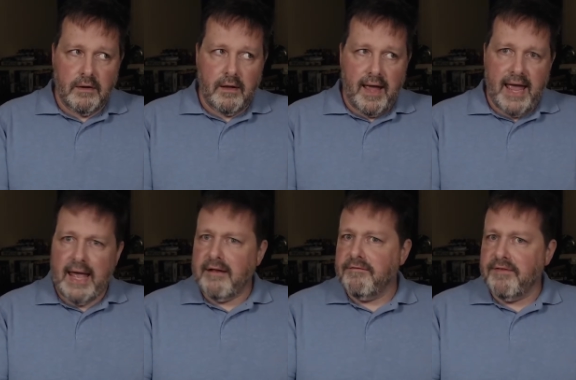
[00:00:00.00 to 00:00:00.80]

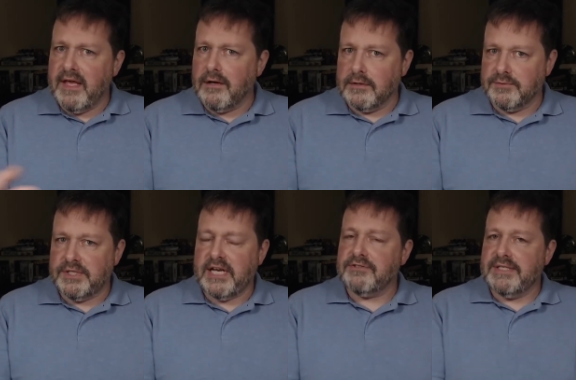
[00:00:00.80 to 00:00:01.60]
and vehicles
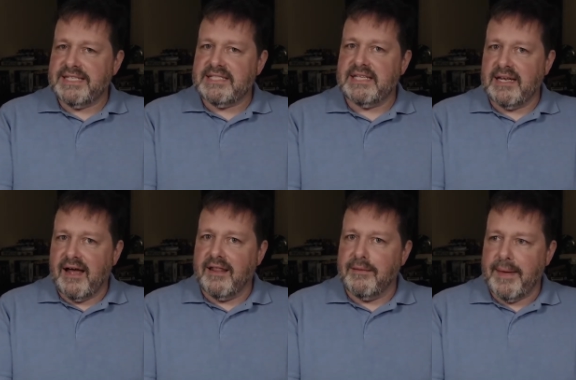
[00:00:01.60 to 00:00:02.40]
which actually sit
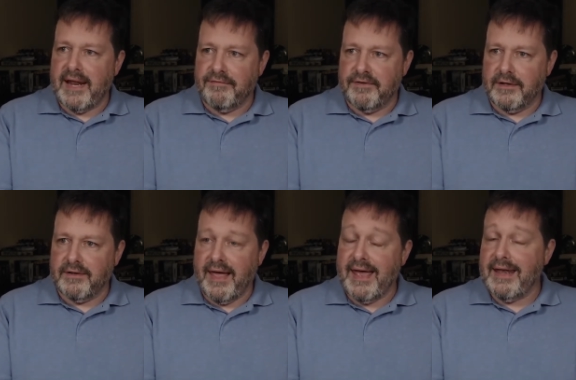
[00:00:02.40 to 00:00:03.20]
on the
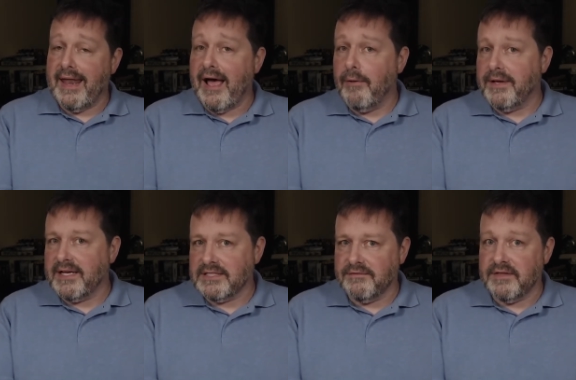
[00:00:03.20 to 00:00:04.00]
battlefield. And now,
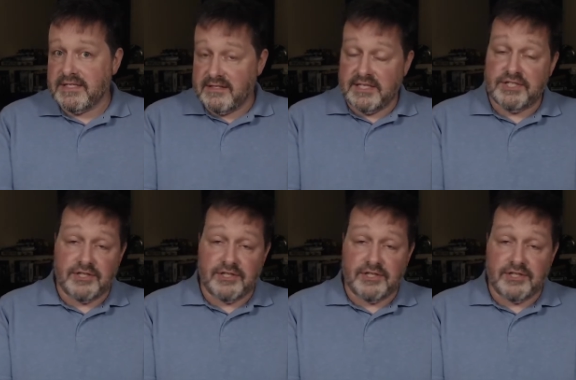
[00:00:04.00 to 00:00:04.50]
because of this digital